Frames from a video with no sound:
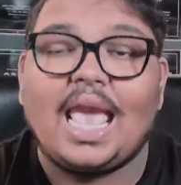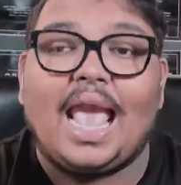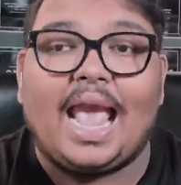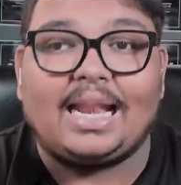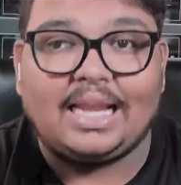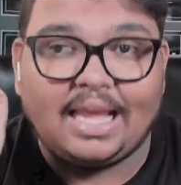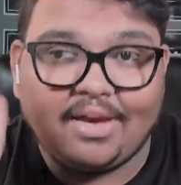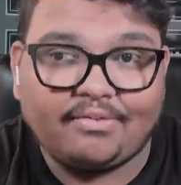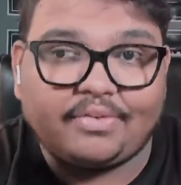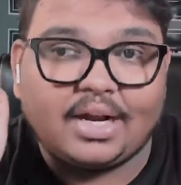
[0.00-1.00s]
and
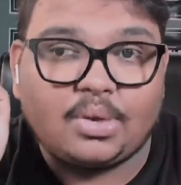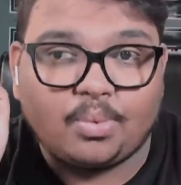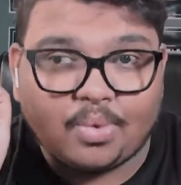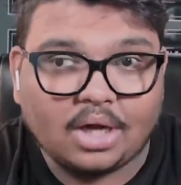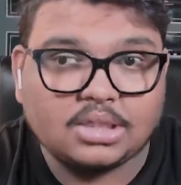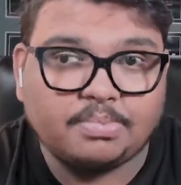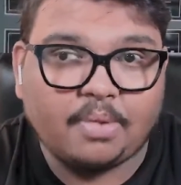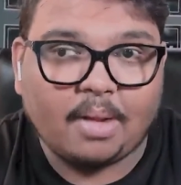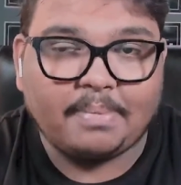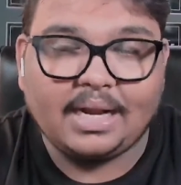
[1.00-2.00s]
if it works
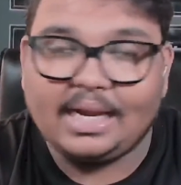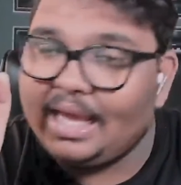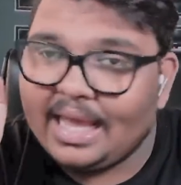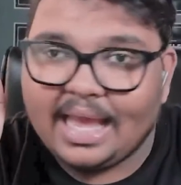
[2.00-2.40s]
properly,